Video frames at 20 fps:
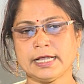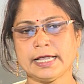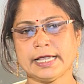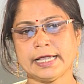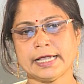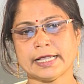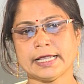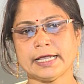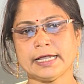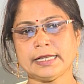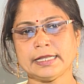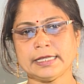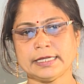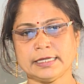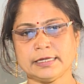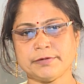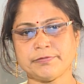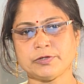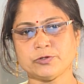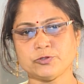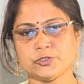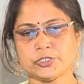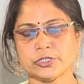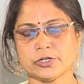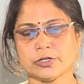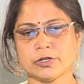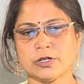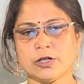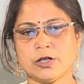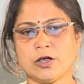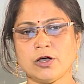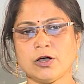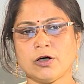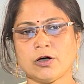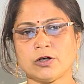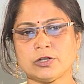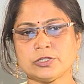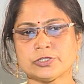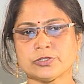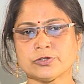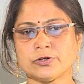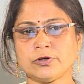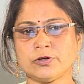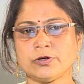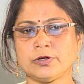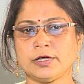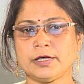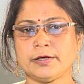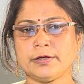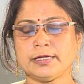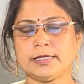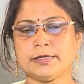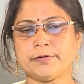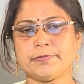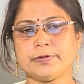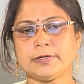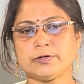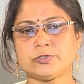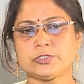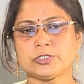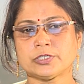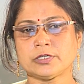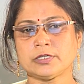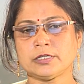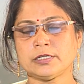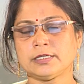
again in future. Also in future